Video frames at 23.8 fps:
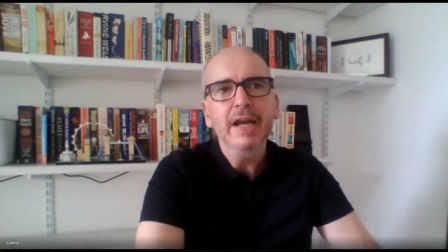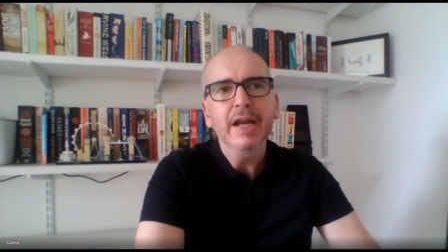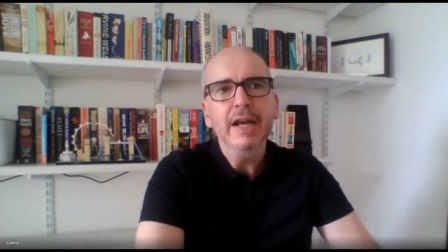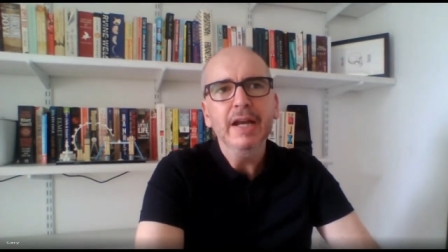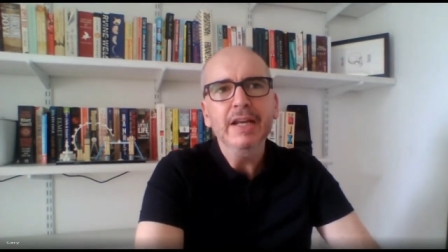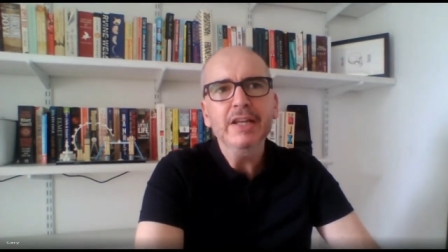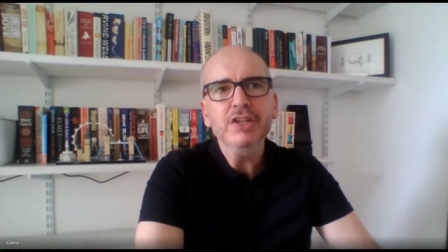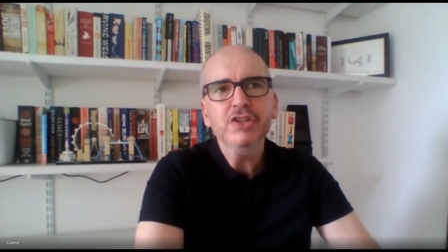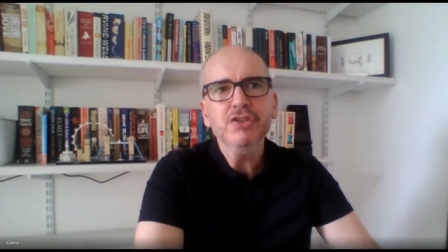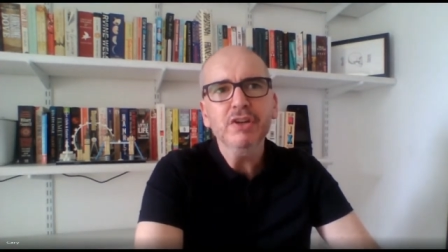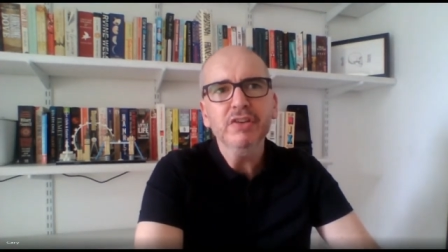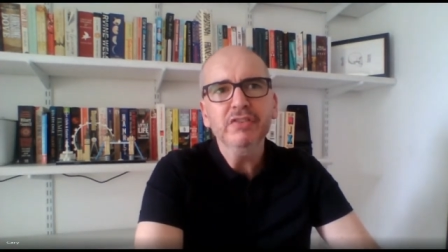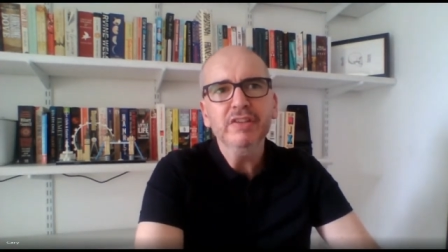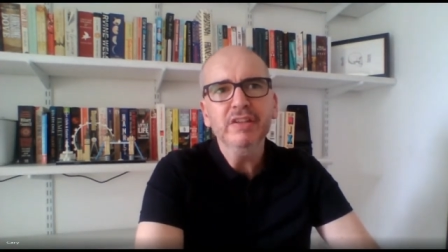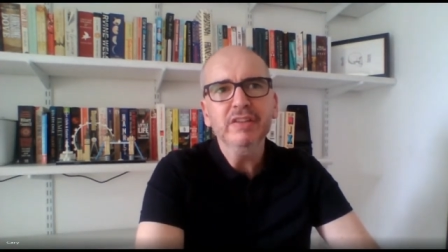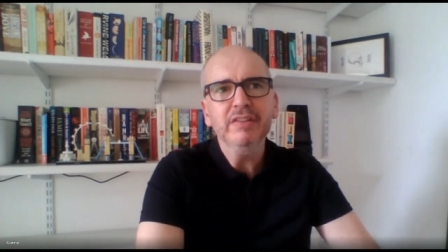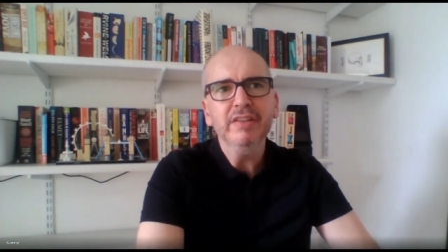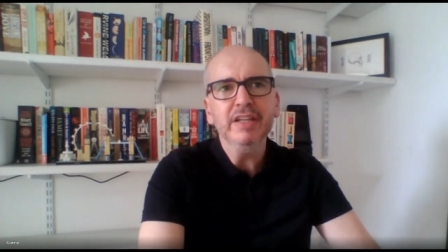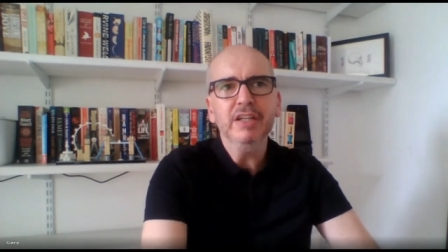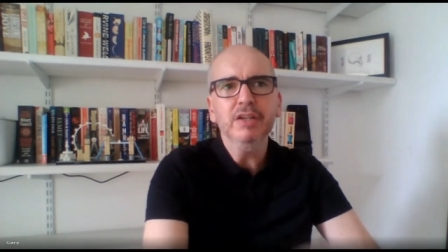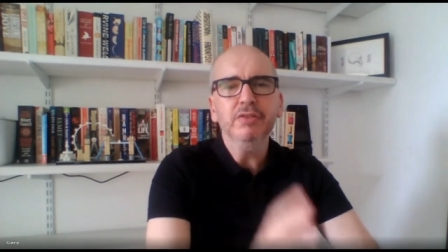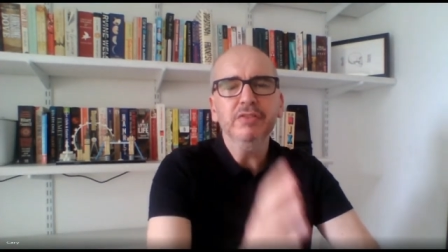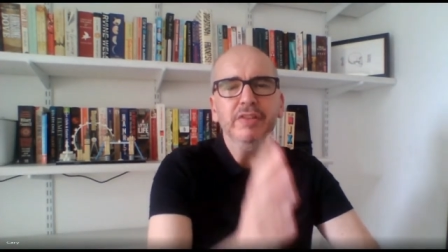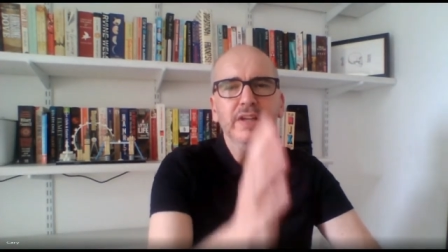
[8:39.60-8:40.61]
an interesting
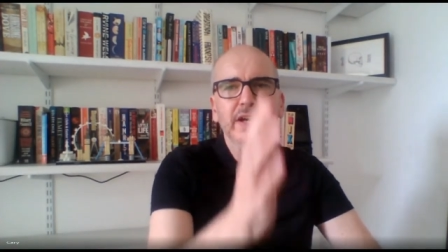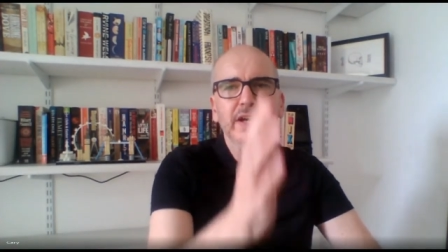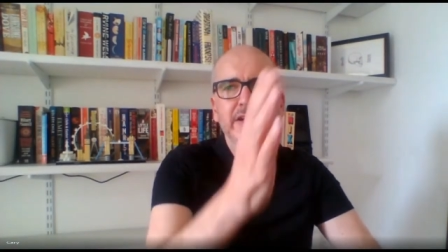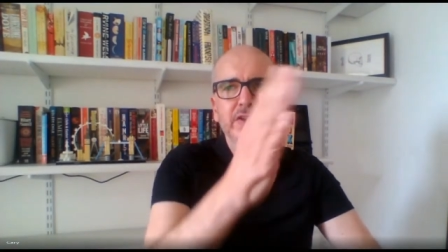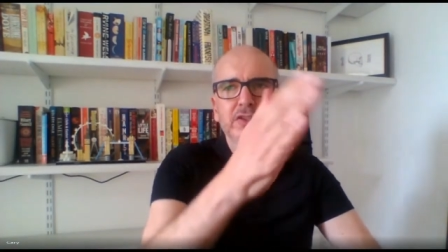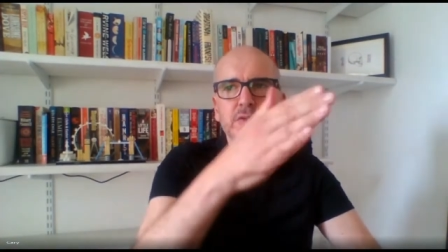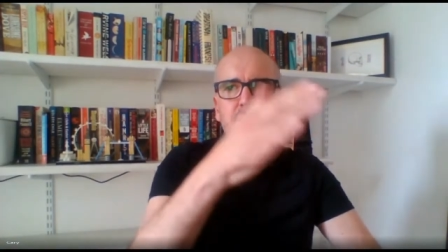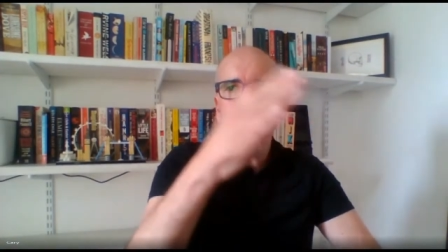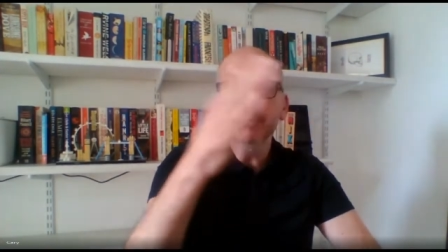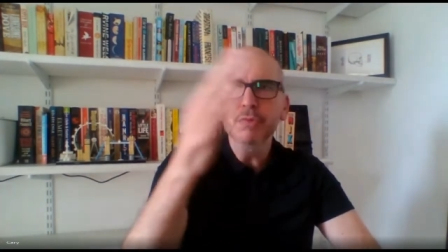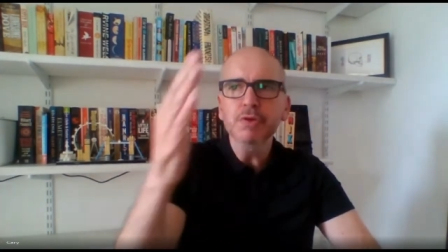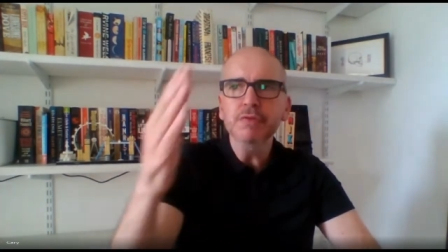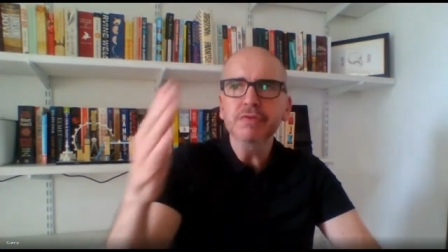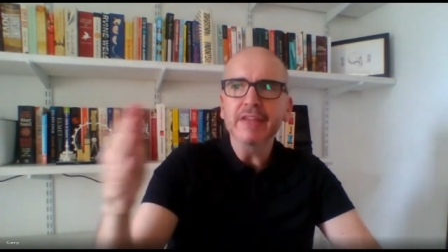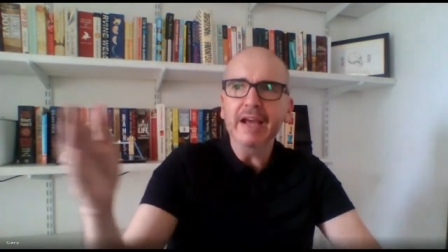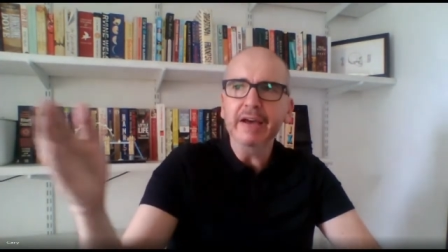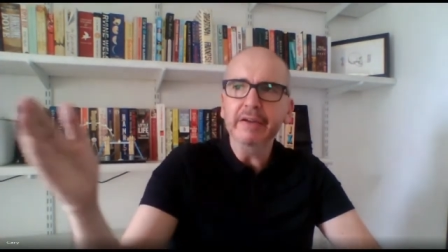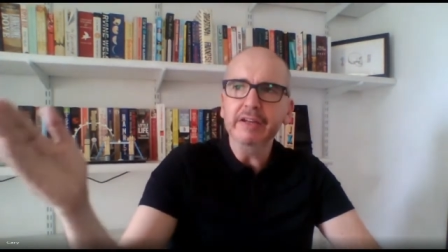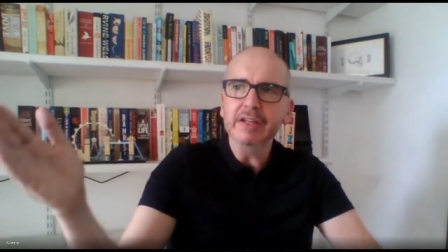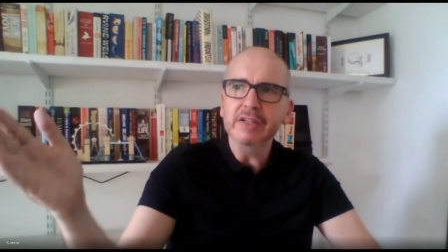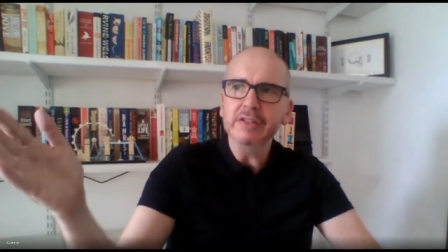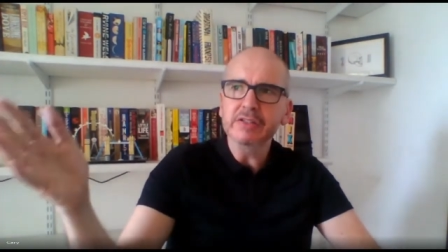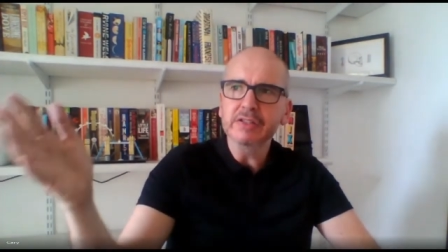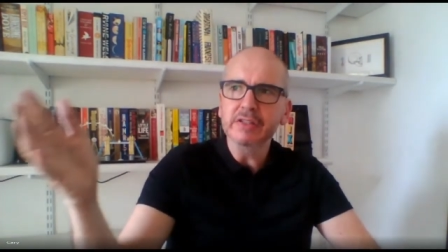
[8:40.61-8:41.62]
thing that you say as you move
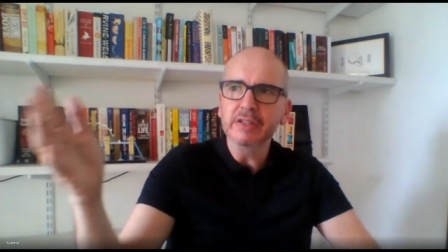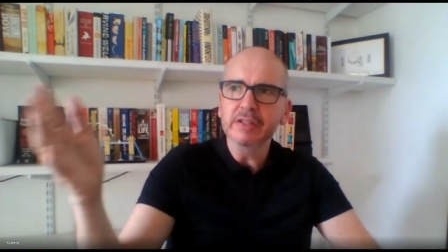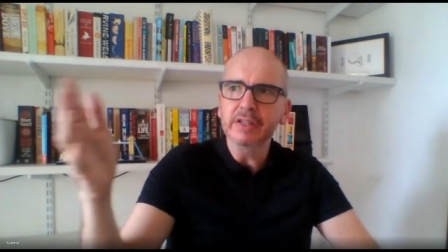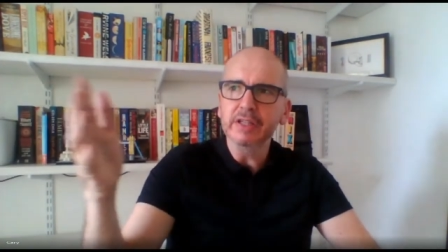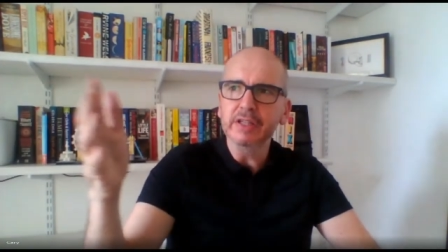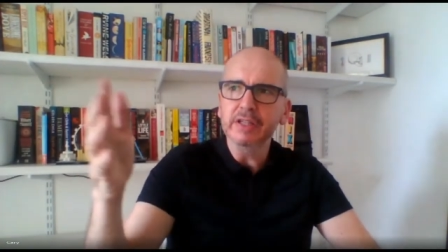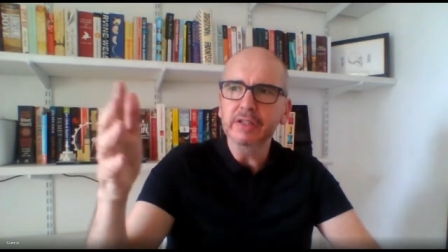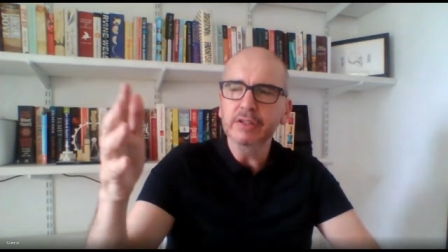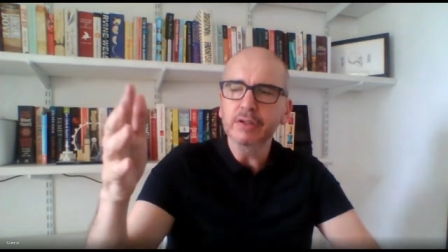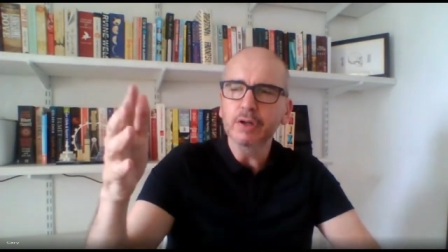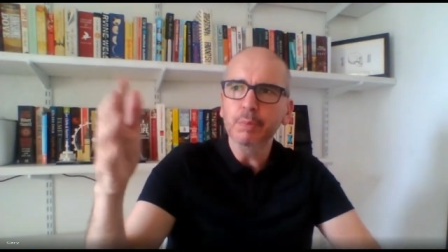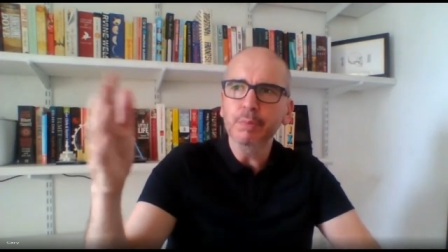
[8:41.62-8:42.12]
down into the